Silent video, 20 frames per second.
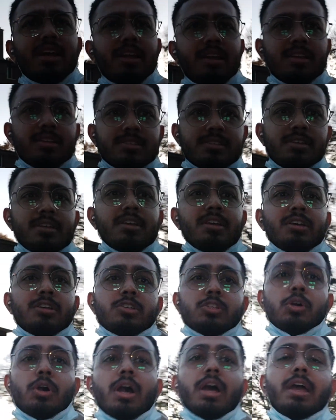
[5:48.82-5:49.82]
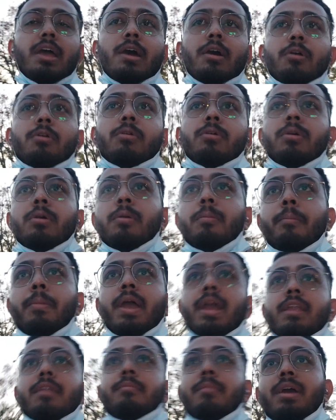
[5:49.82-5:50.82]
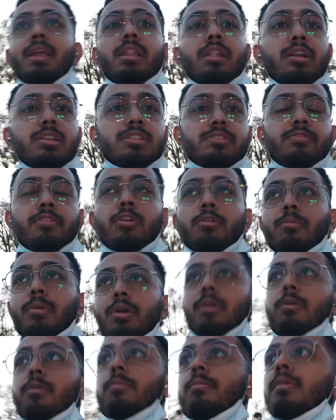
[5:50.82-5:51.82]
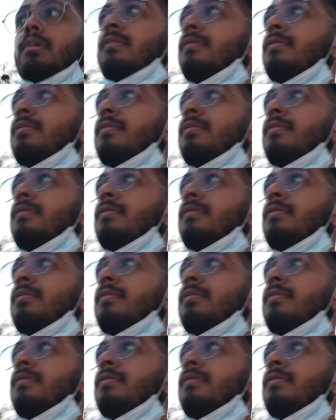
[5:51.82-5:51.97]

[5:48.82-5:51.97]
I guess. So I have packed my lunch from my home,